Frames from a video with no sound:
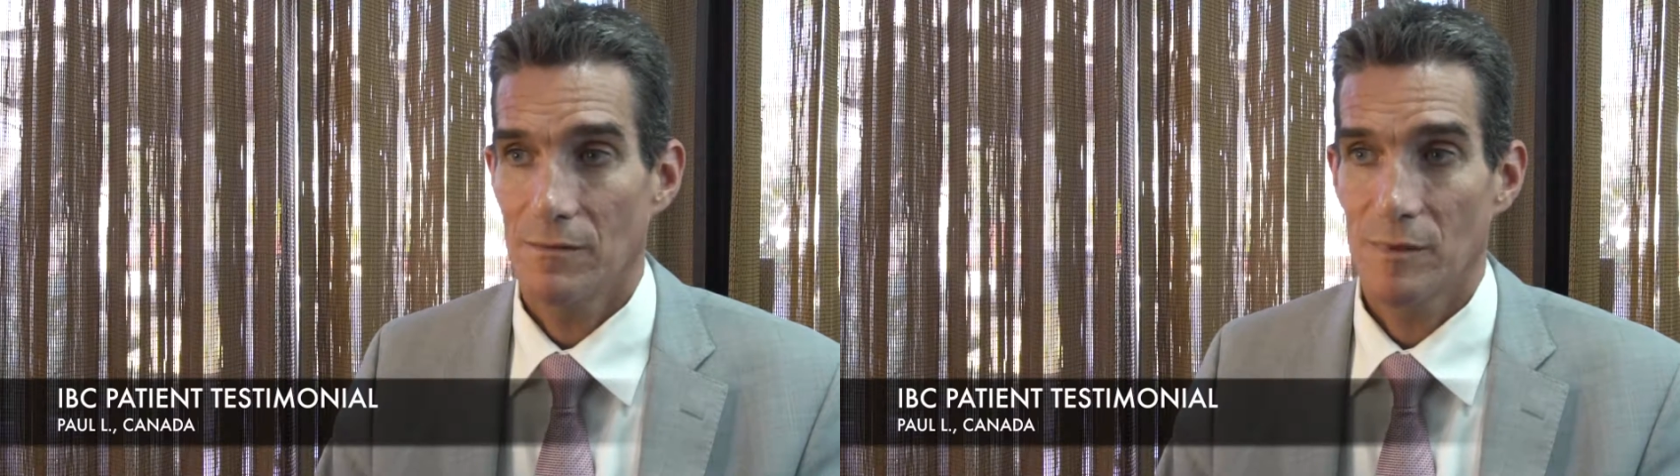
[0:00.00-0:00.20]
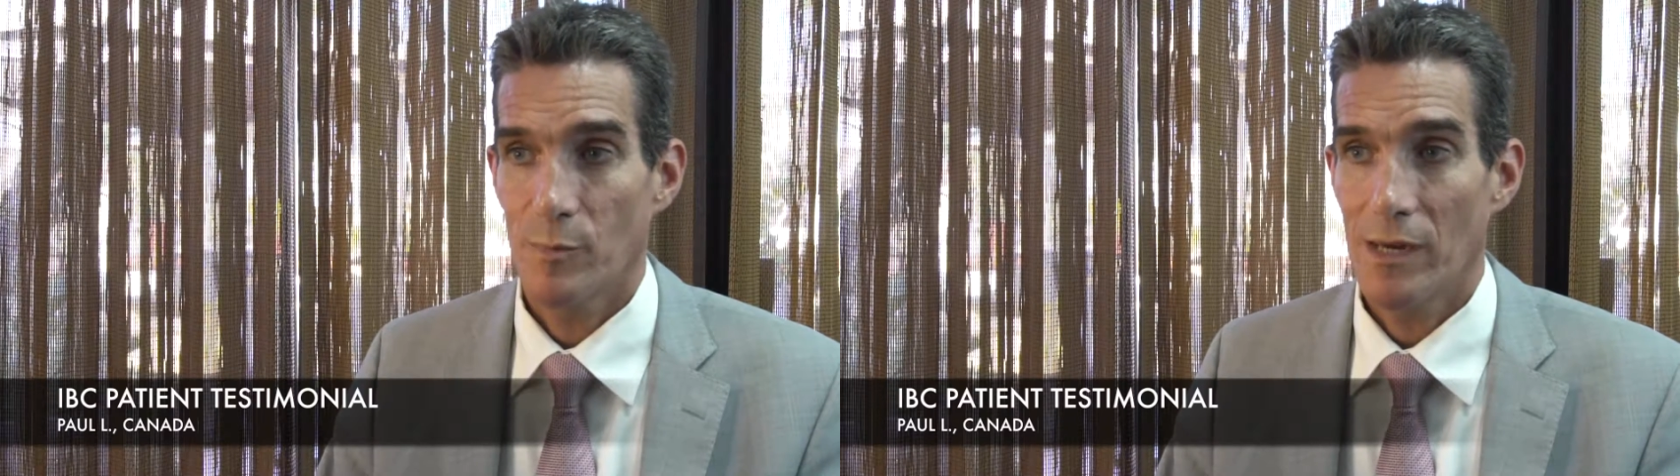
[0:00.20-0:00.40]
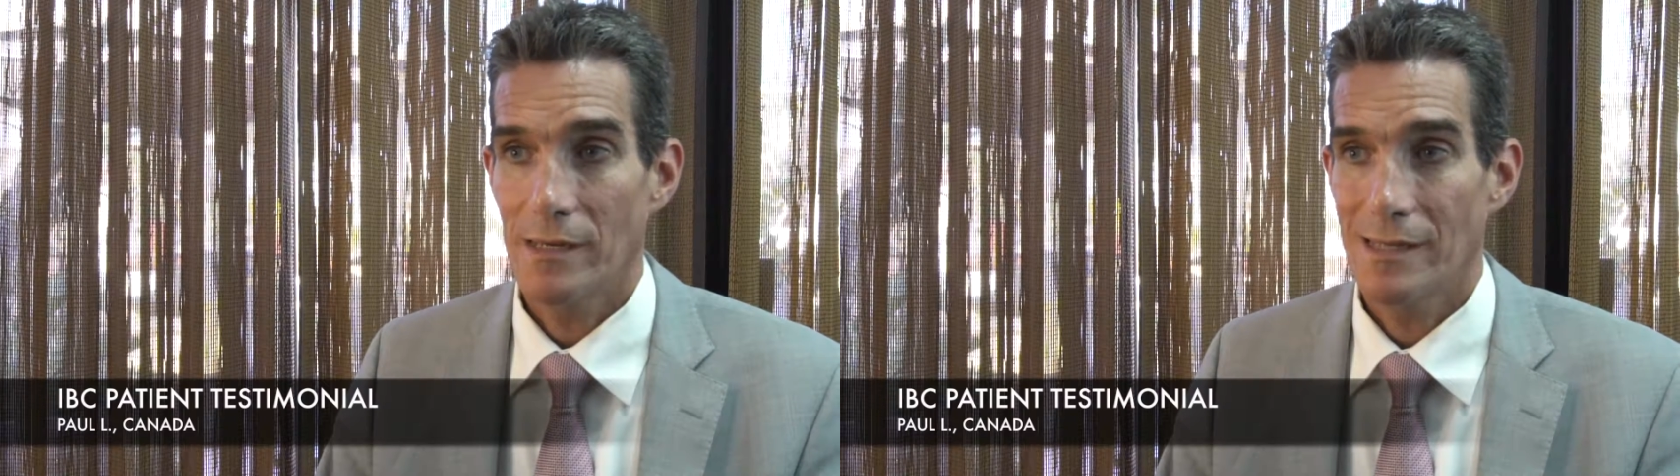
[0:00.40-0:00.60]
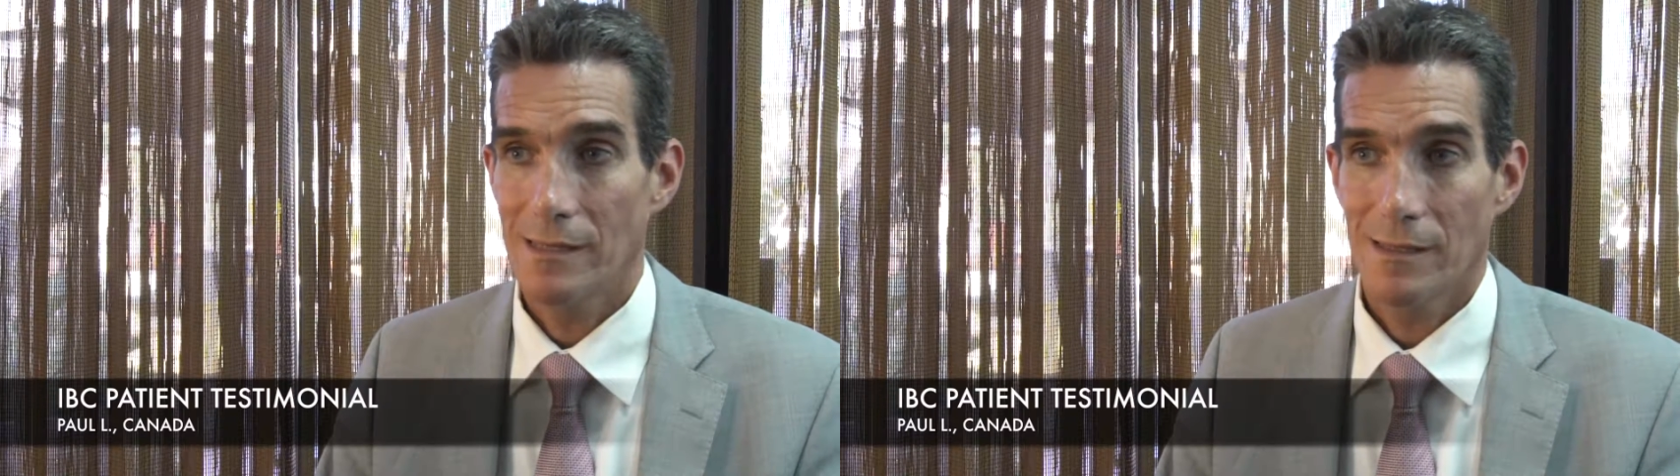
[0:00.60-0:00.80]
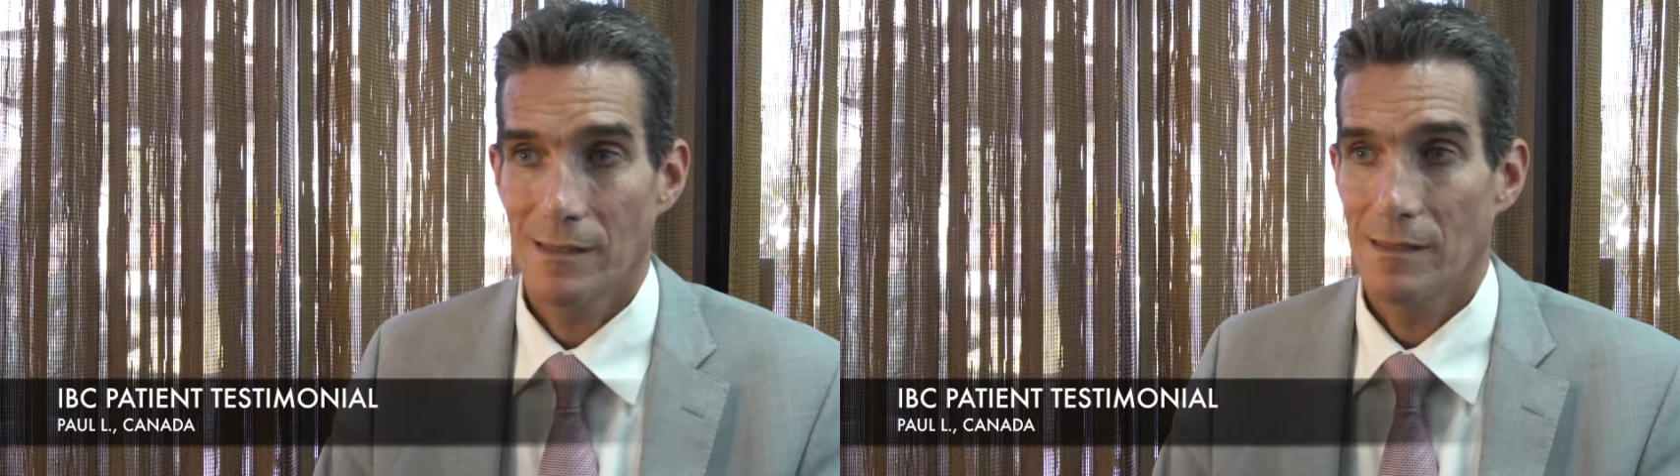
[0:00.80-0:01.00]
spread
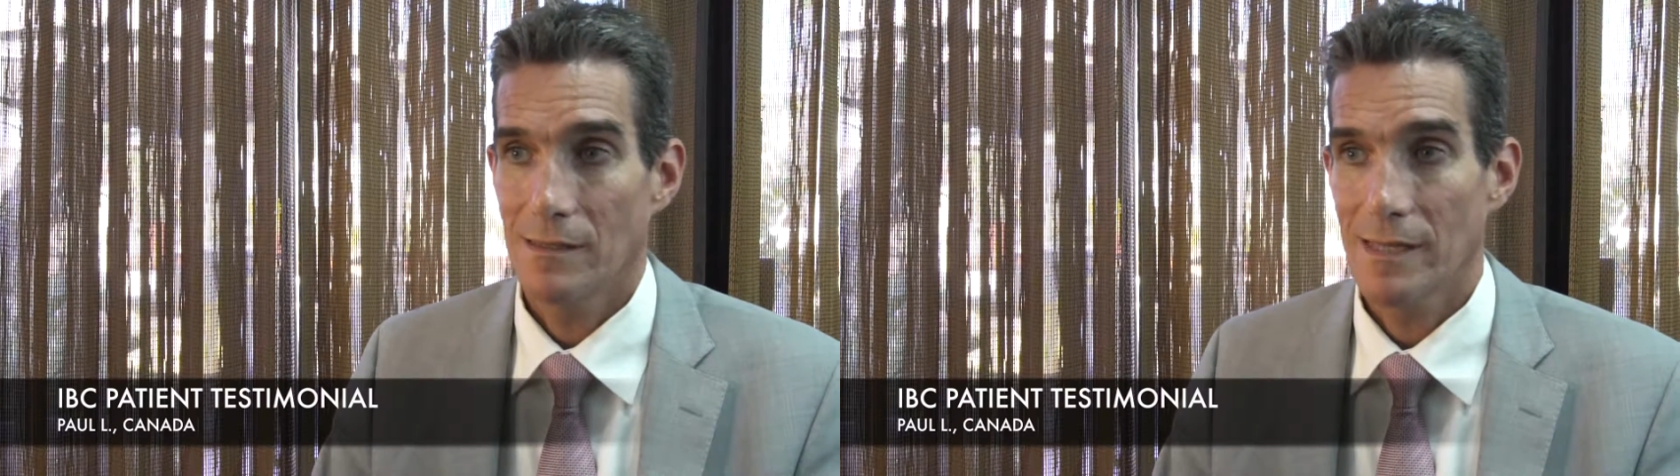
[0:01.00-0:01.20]
into the